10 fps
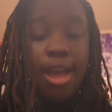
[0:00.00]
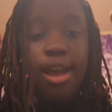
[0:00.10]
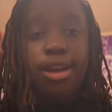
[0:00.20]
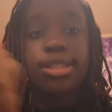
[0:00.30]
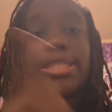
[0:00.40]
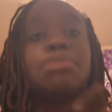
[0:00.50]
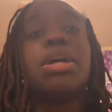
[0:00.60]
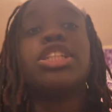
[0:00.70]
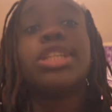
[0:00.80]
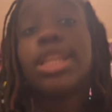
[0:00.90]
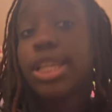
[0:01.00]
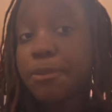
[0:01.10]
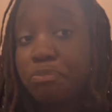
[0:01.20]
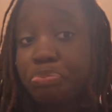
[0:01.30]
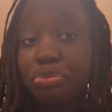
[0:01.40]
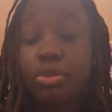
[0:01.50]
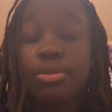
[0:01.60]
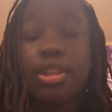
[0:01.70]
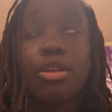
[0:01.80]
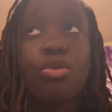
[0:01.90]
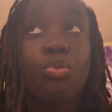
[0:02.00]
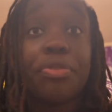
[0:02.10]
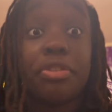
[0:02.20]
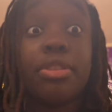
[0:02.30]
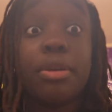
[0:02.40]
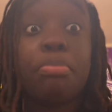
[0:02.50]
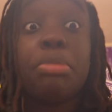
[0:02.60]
especially with the